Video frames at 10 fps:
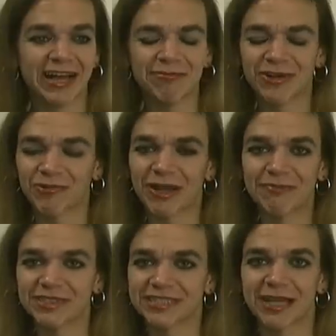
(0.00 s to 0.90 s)
I'm going to wrap
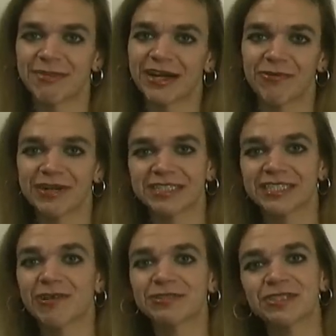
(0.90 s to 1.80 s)
this up. I don't want it to
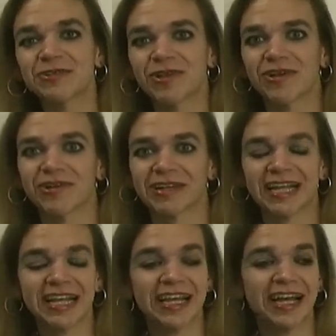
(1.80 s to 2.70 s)
go too long.
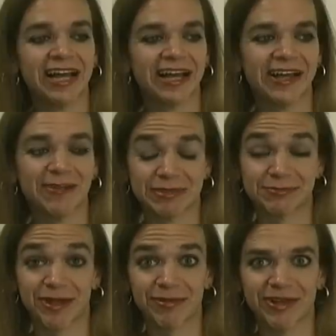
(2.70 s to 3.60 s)
It's
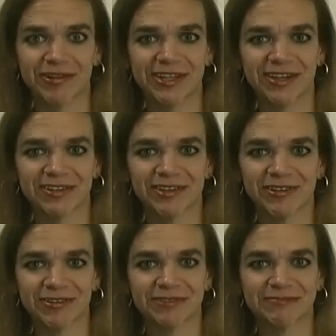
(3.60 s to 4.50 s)
probably already gone
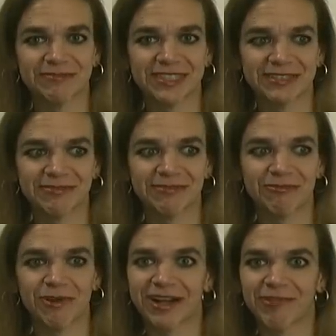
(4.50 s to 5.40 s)
longer than
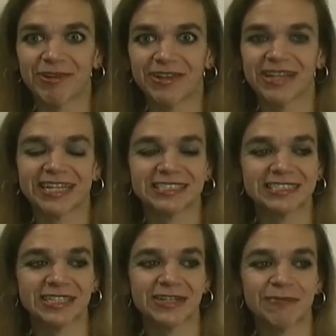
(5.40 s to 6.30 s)
what I realized.
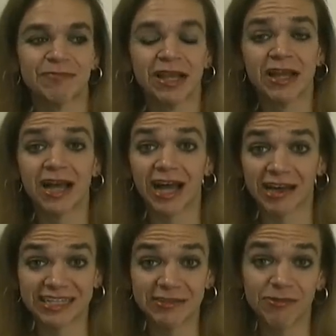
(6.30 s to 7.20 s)
So
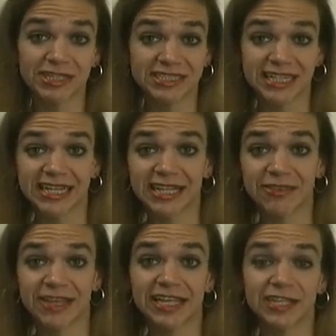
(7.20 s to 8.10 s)
I did want to say
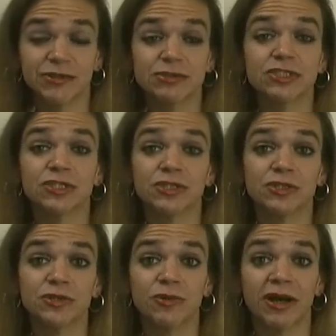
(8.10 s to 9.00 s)
thank you
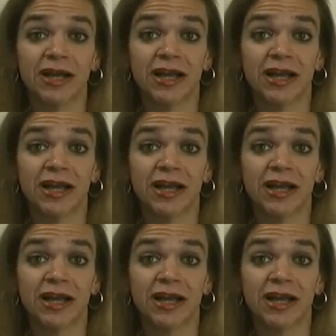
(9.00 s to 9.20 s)
to